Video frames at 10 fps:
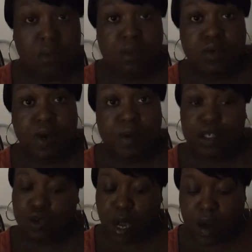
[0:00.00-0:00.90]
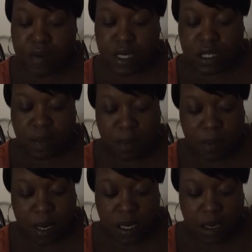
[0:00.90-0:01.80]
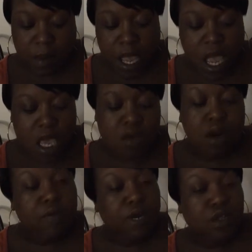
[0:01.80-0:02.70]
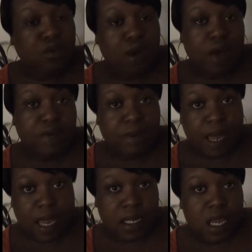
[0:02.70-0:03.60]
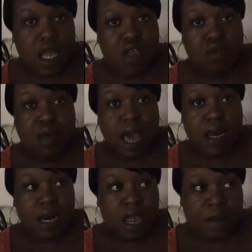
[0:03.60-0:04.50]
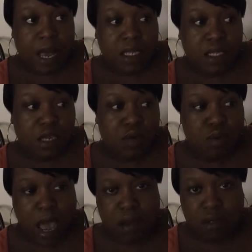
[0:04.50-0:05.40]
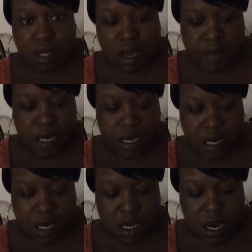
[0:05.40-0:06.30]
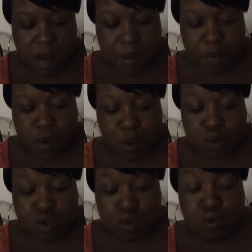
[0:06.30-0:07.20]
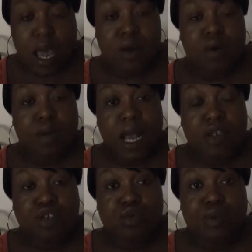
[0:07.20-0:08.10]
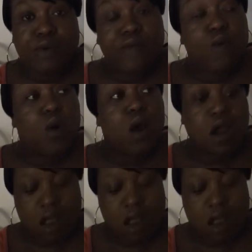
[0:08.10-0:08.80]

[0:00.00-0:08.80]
it was rape because you had already slept with one of them and you done ran through everybody. You got a name out there. You out there already. Da, da, da, da. People know what you do. I know about you before.